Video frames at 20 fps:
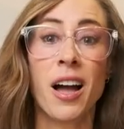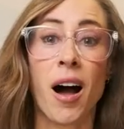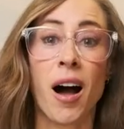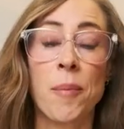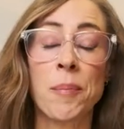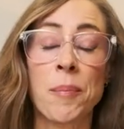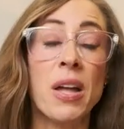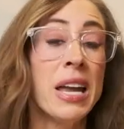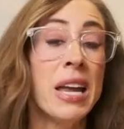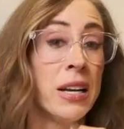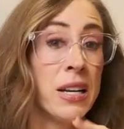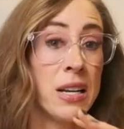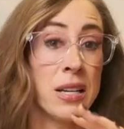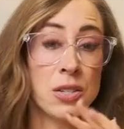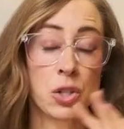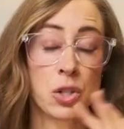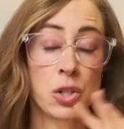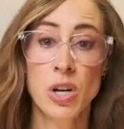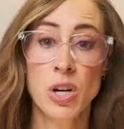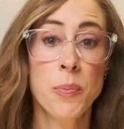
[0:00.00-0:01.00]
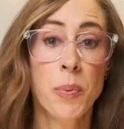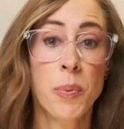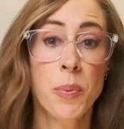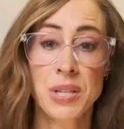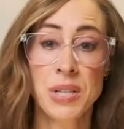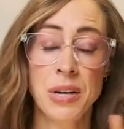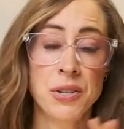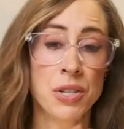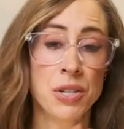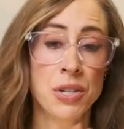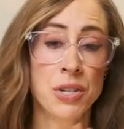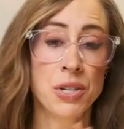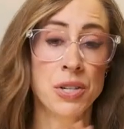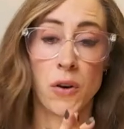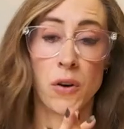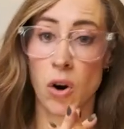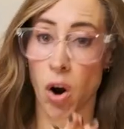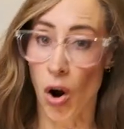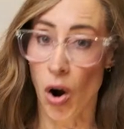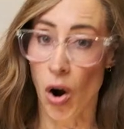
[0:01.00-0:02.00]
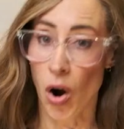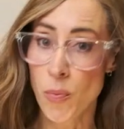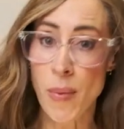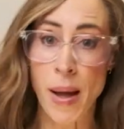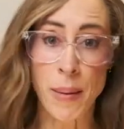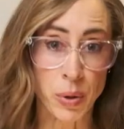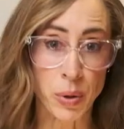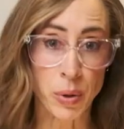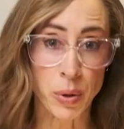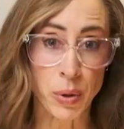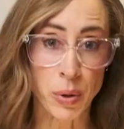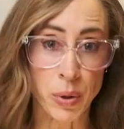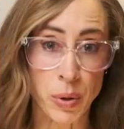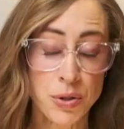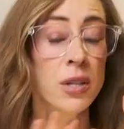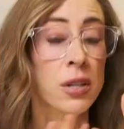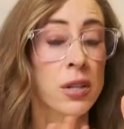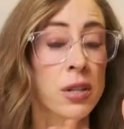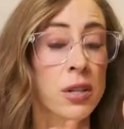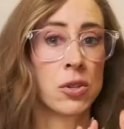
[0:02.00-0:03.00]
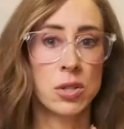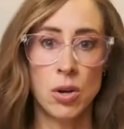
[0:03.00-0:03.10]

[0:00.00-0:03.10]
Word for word: Um, it is 30% off for all members.